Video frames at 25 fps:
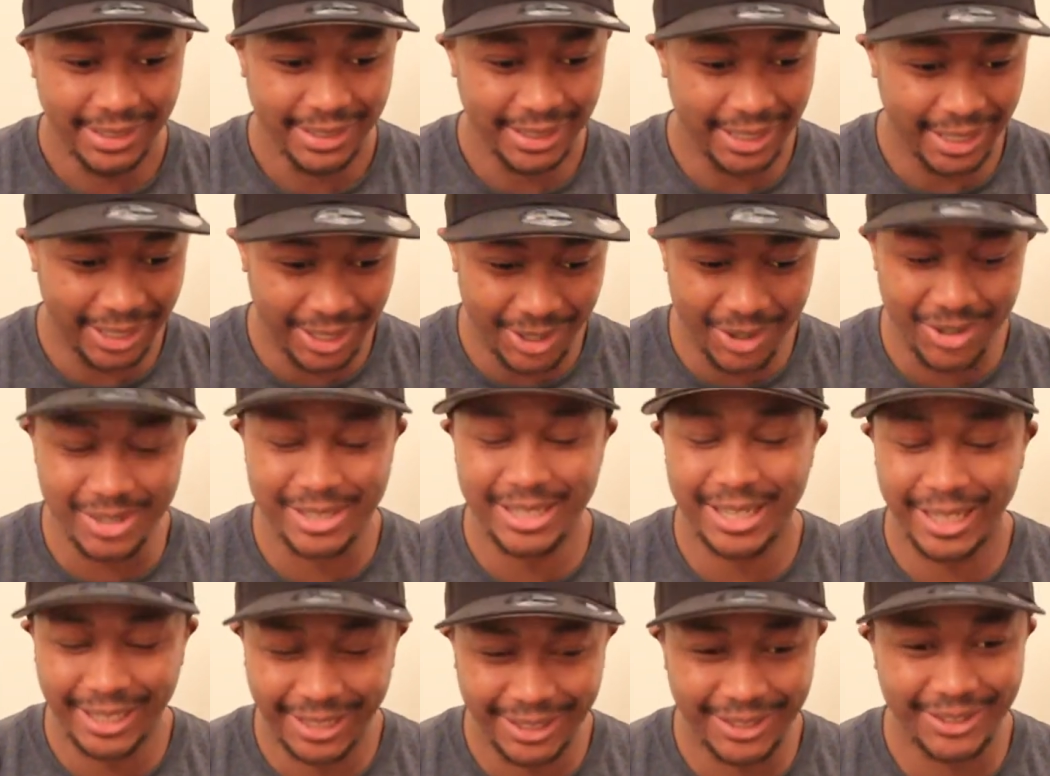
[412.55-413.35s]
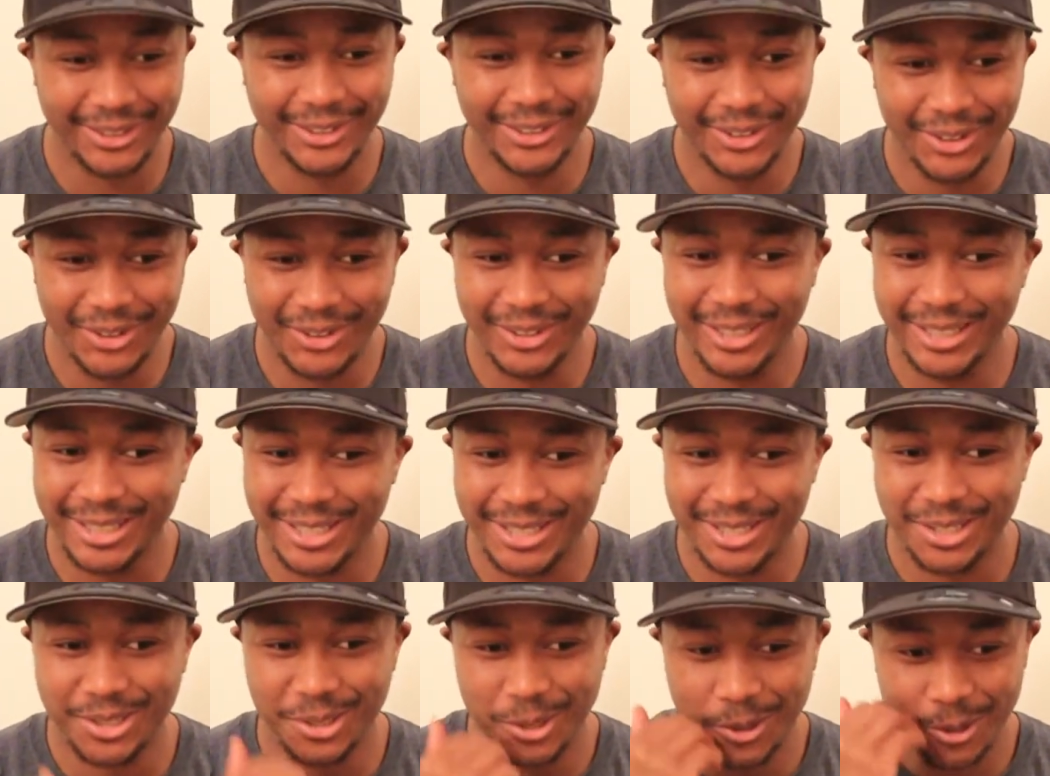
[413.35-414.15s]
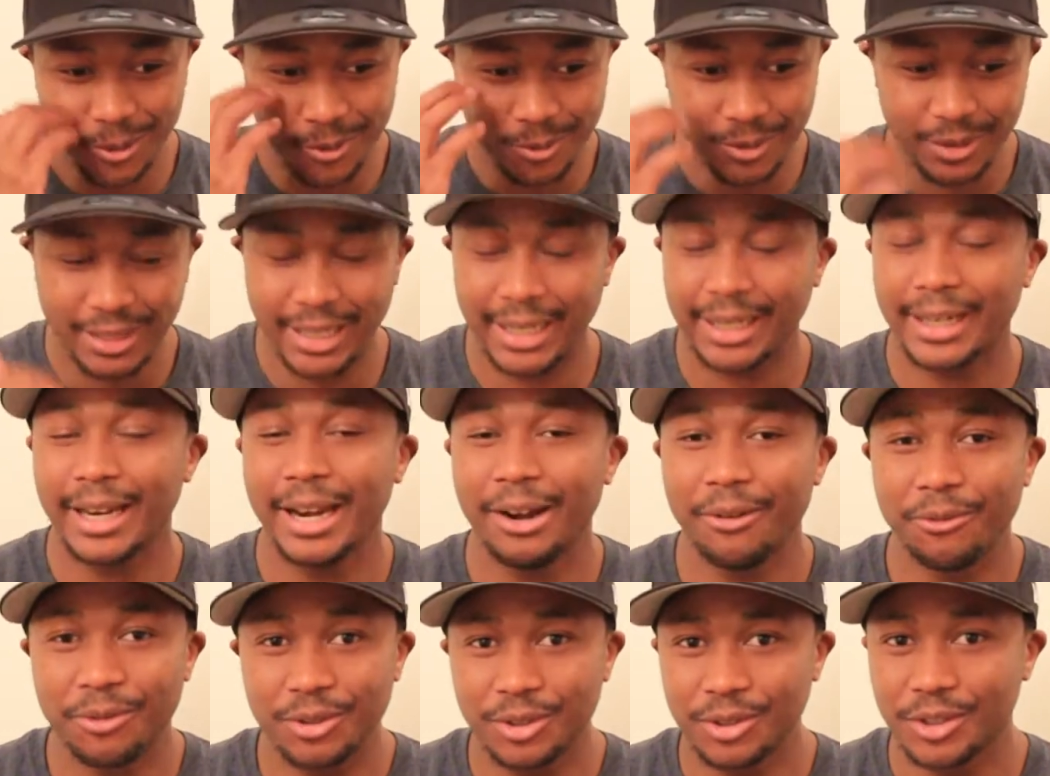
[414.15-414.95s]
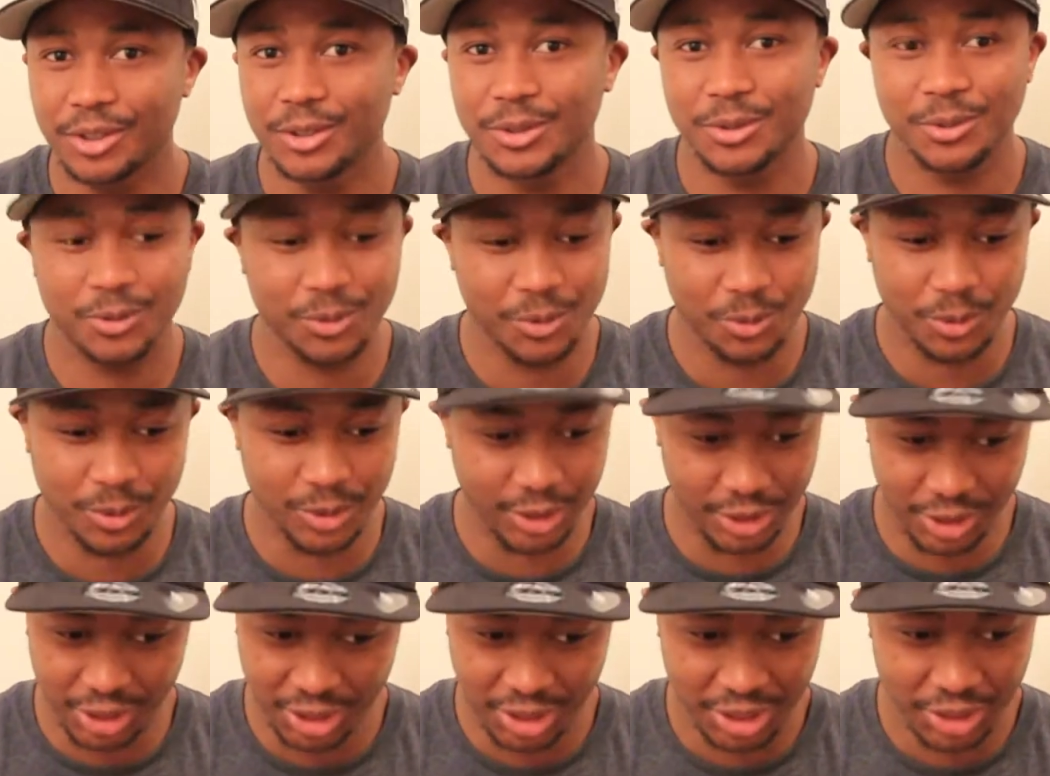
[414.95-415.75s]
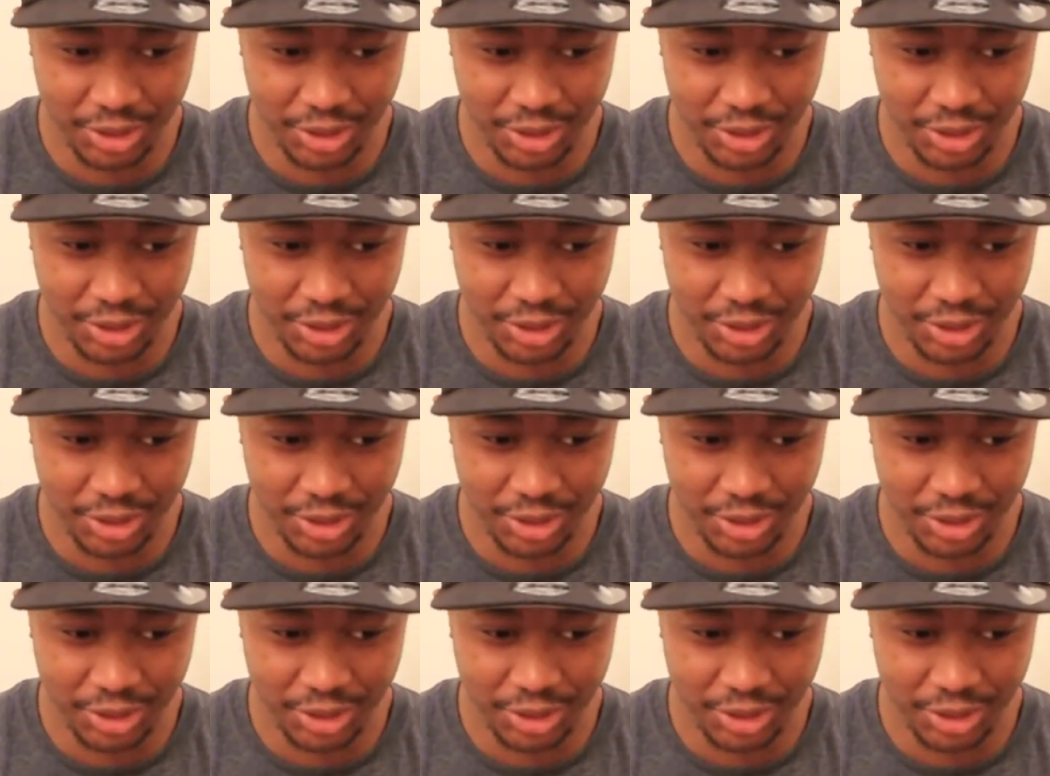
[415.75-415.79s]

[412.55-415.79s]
Like I was like, yo, this is so cool. Like everyone was just